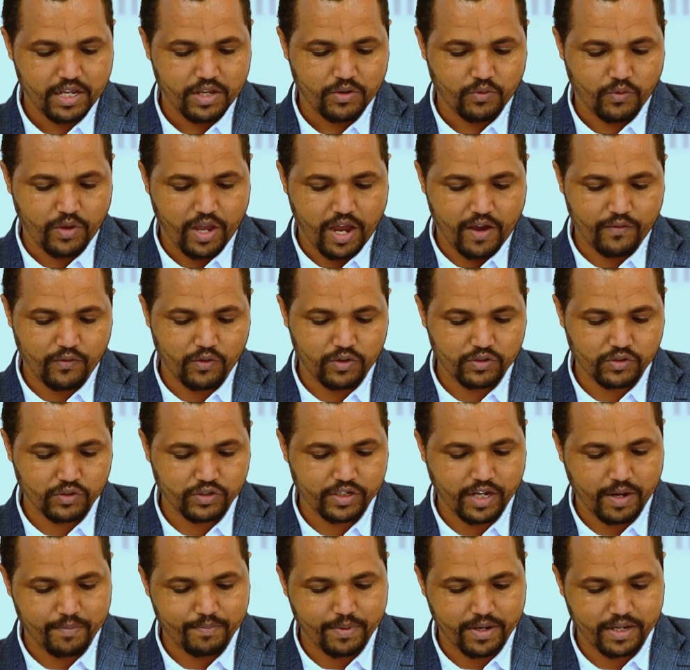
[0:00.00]
We have also
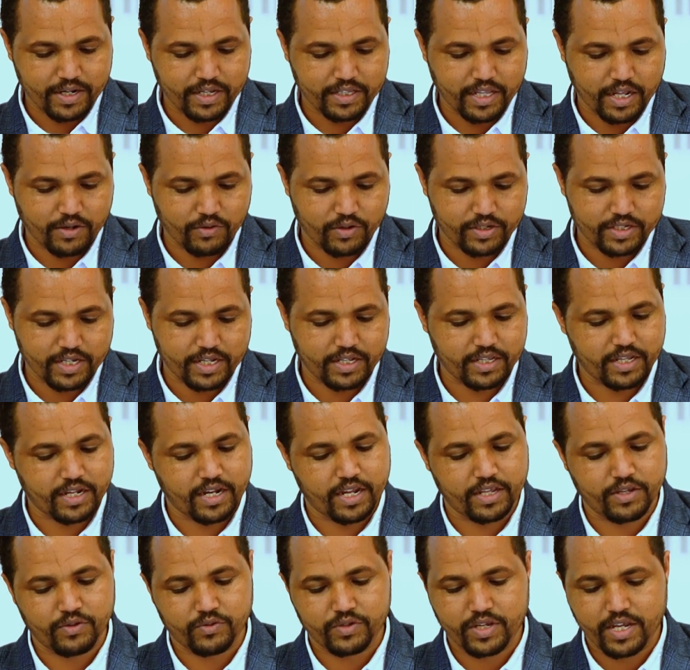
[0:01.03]
separate adolescent
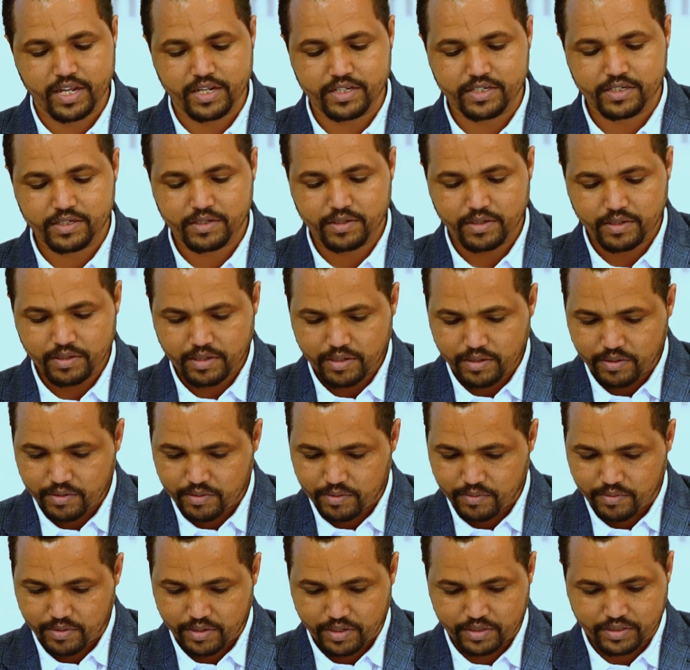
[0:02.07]
and youth health
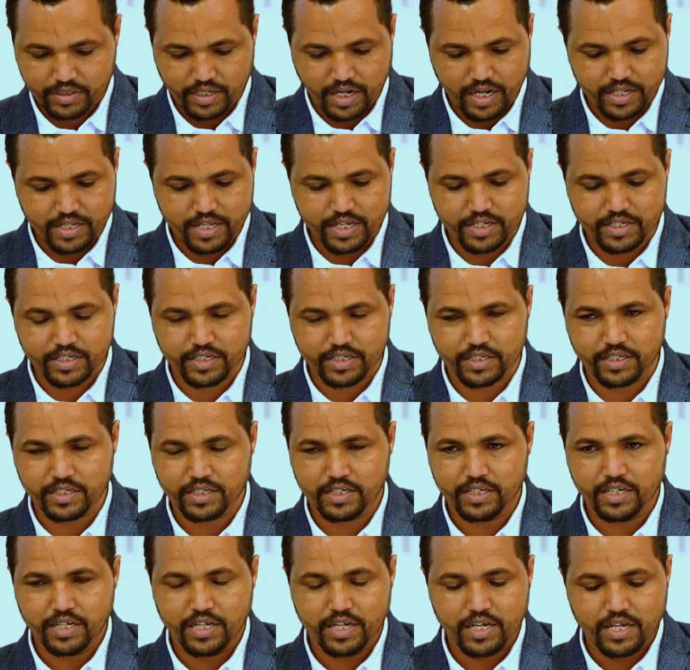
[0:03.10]
strategy
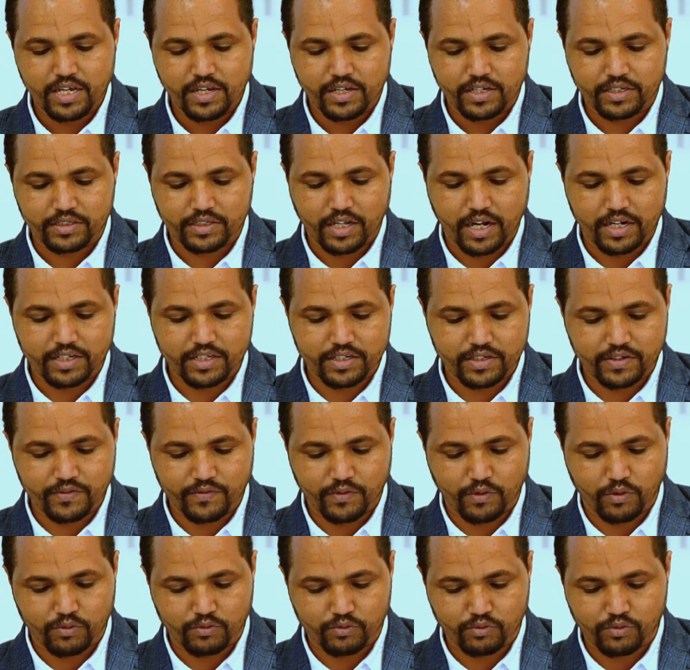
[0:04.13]
starting
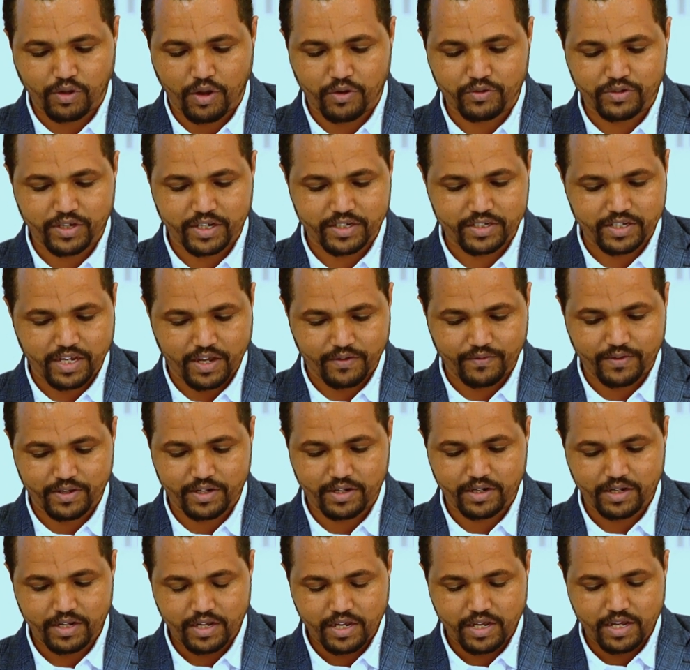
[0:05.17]
from
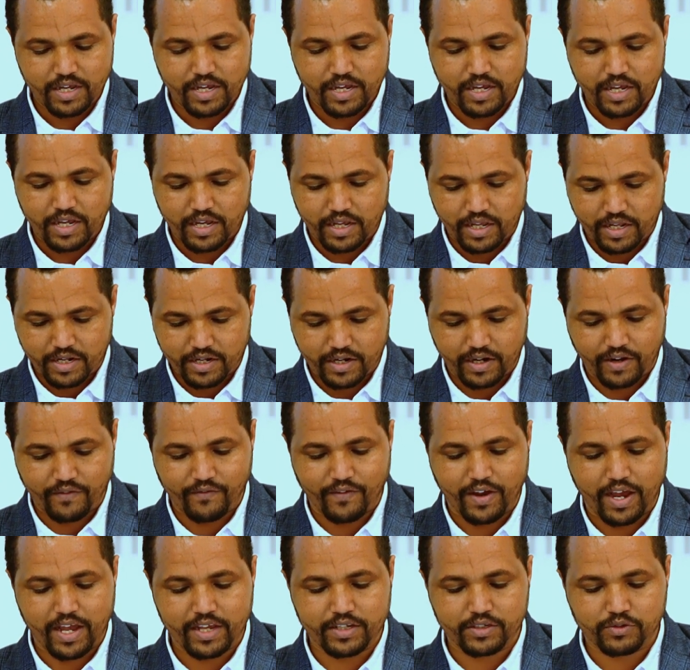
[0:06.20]
2007 and
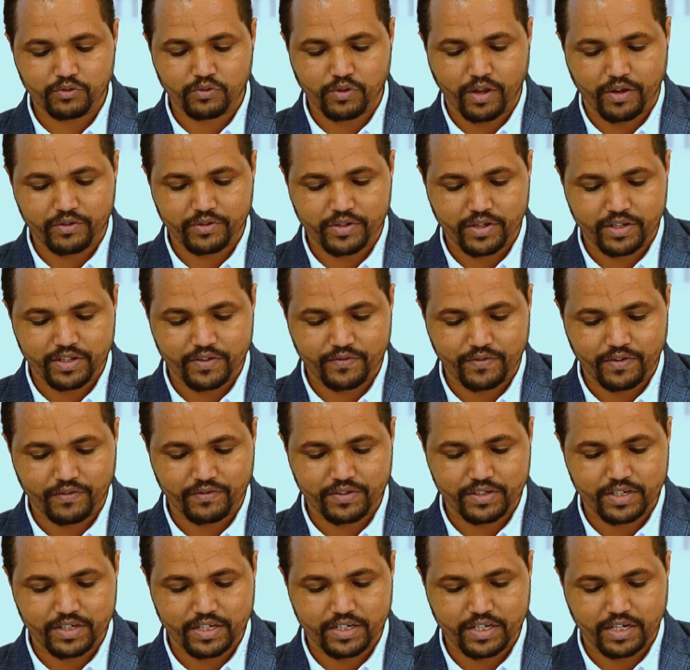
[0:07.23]
revised
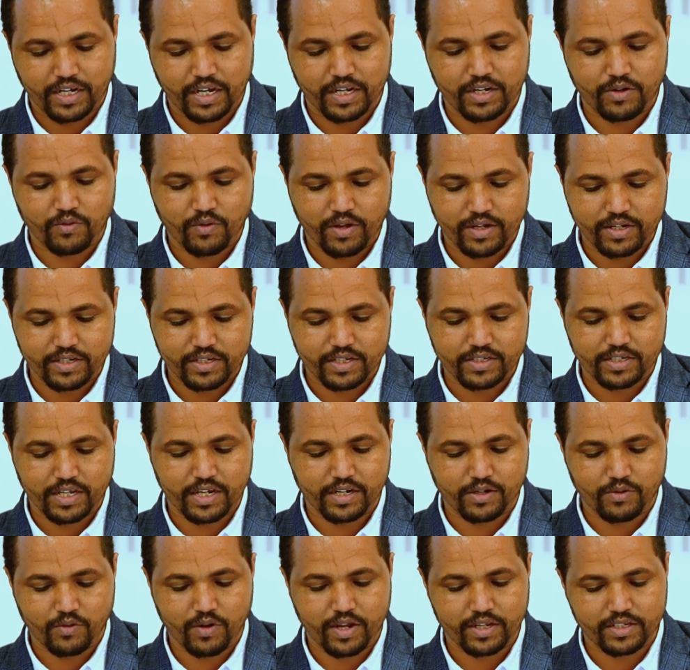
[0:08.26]
2050. The second one and the
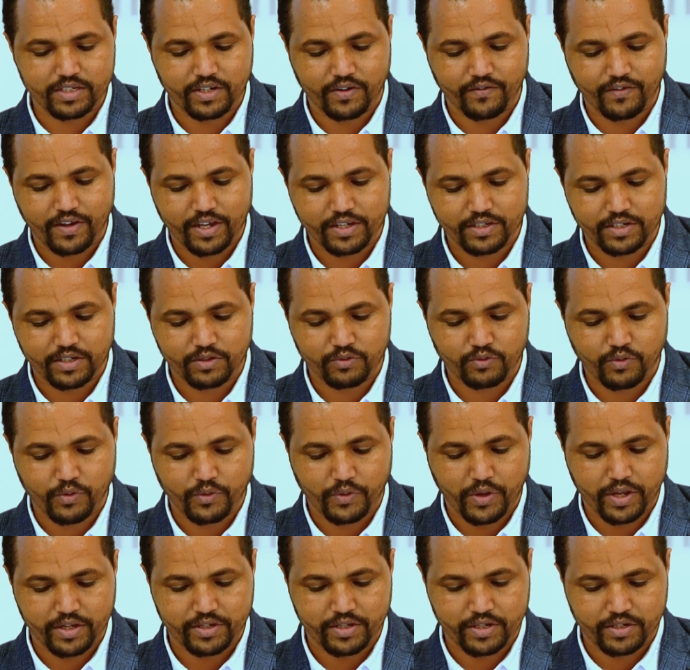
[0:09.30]
third one is revised in
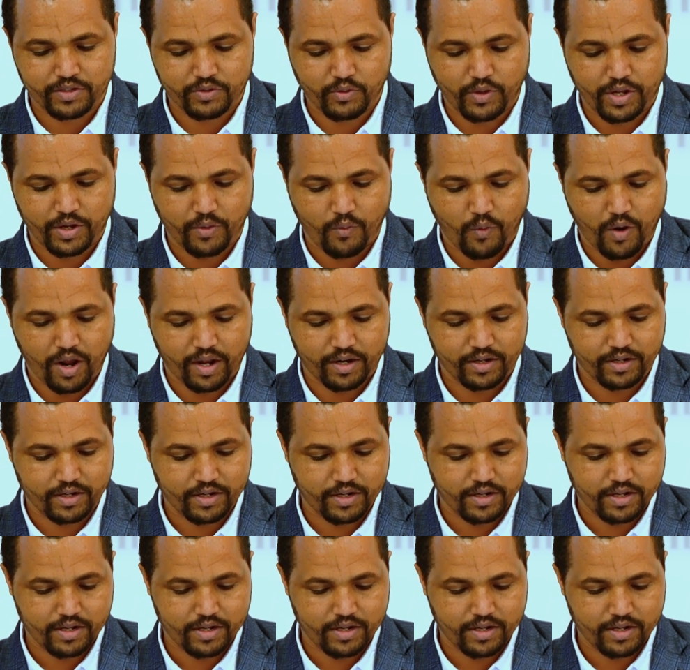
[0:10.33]
2021.